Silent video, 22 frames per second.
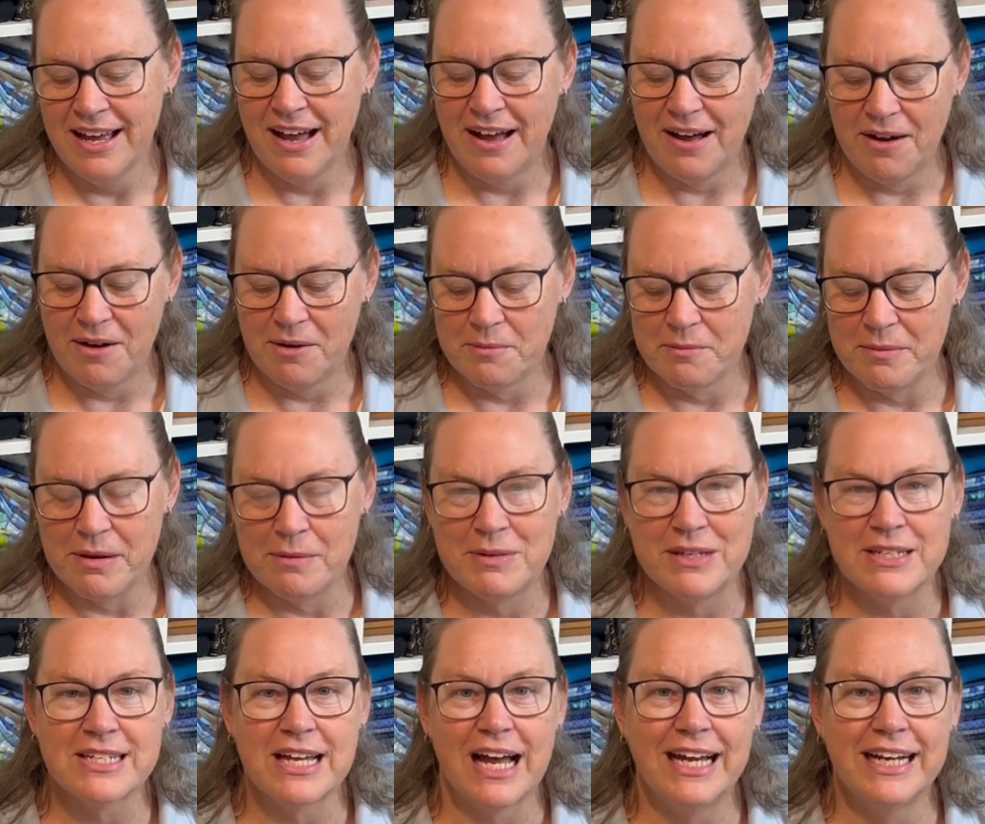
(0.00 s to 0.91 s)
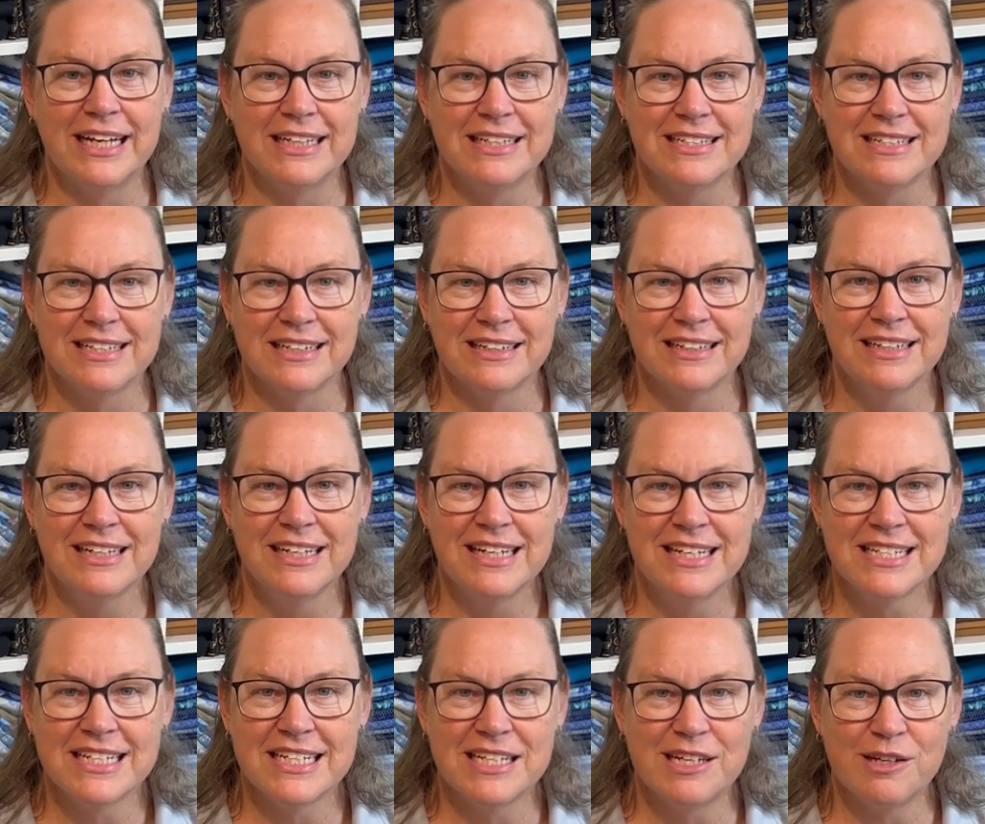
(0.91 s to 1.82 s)
I'm excited to
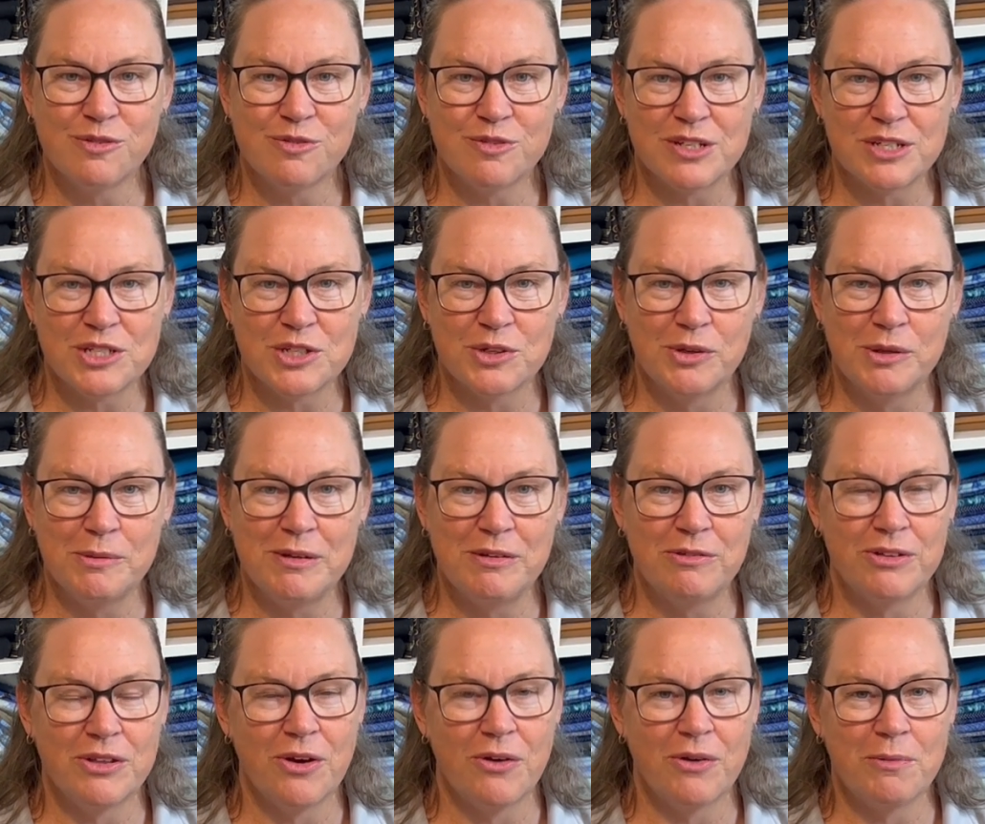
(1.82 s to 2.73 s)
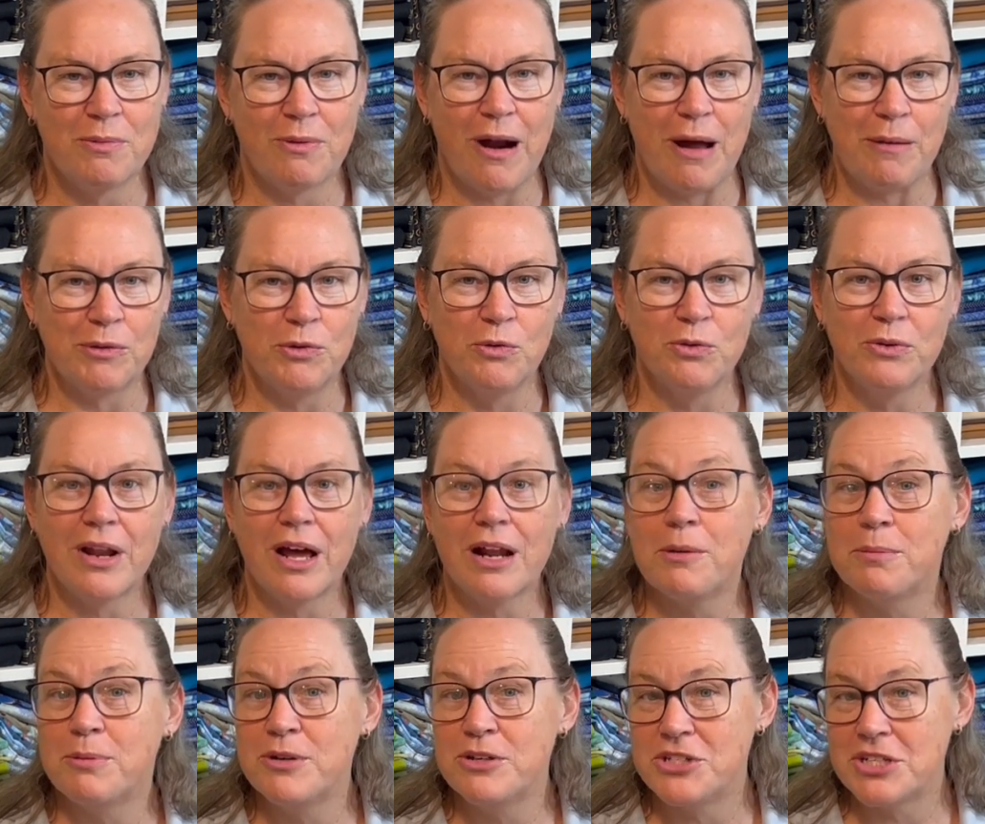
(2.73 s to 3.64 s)
gift it to him, even though he probably will not
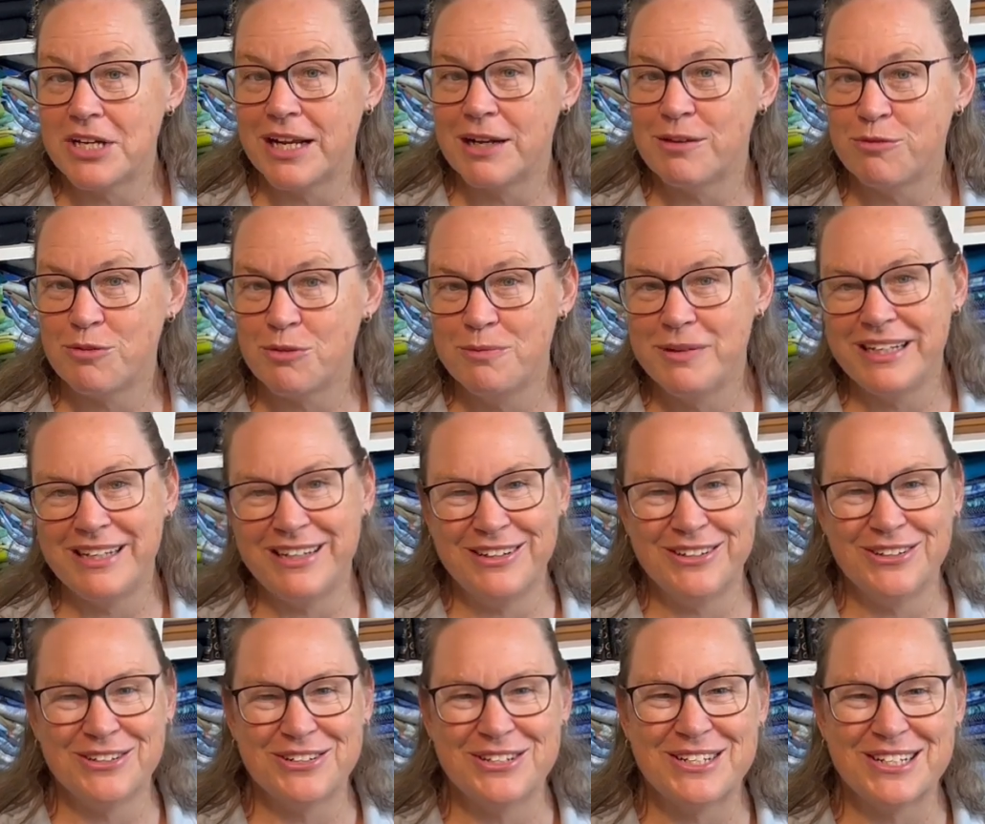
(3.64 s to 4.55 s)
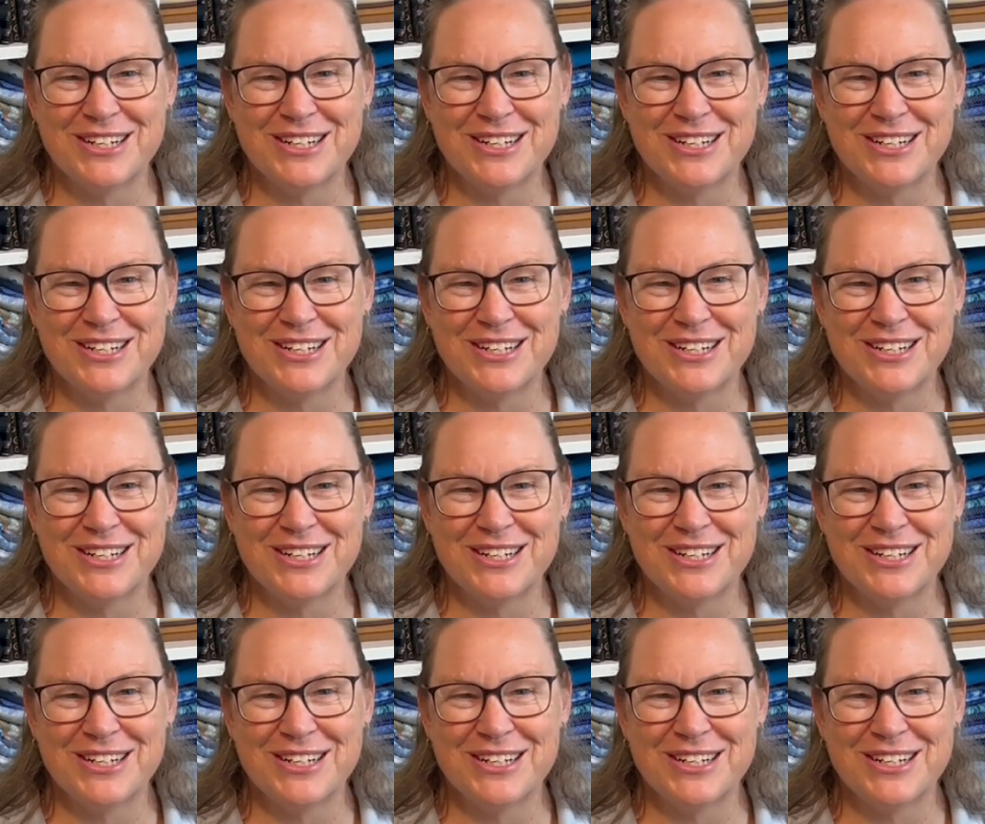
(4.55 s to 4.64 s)
appreciate it for many years to